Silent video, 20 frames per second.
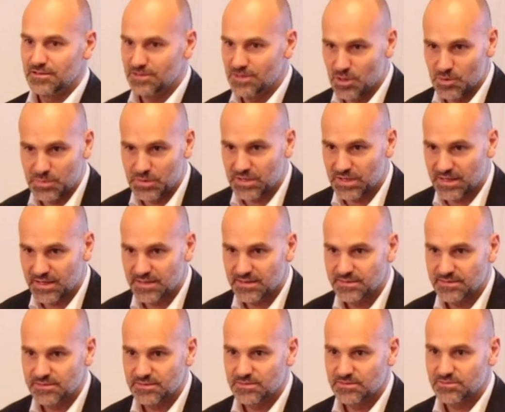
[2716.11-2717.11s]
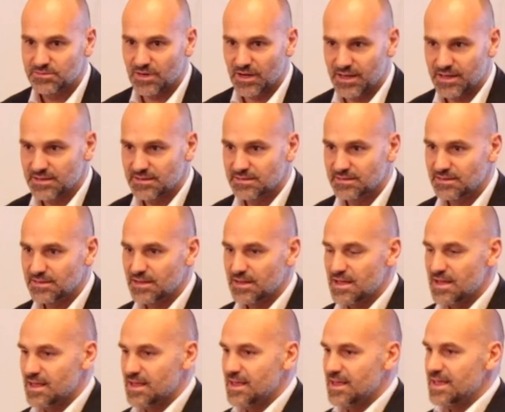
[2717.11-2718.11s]
Nobody, right?
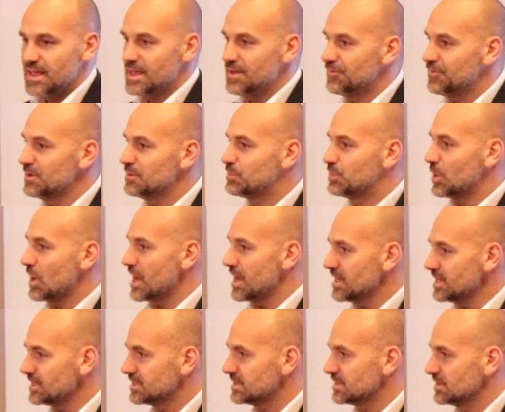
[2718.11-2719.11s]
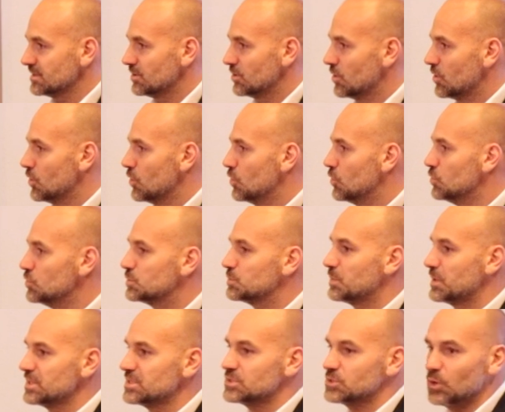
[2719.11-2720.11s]
If it breaks, who's
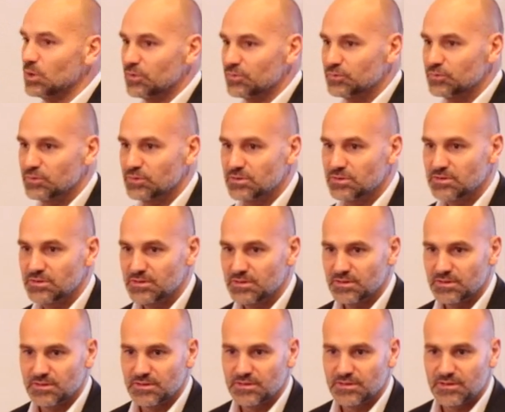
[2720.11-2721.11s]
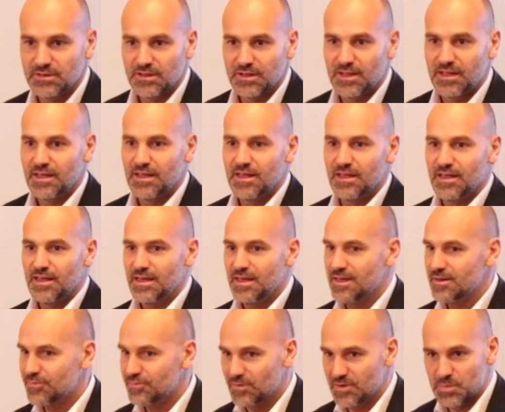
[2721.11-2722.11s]
pissed off?
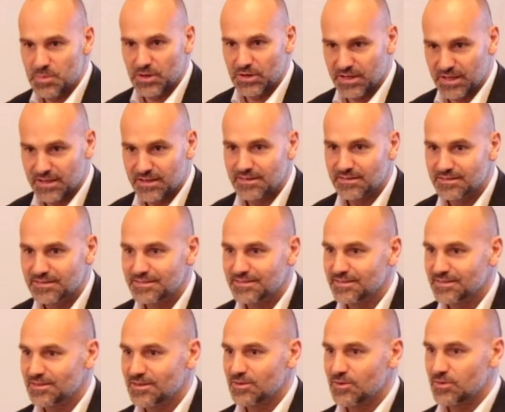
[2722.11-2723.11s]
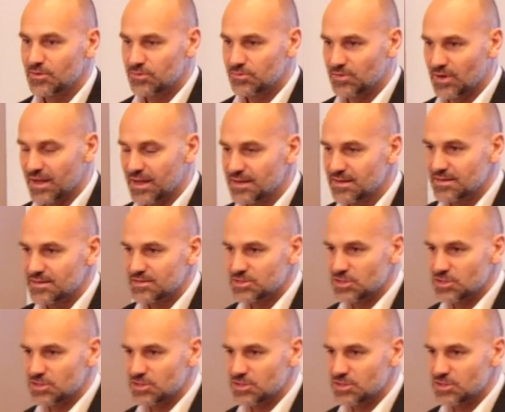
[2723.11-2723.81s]
Everybody, right?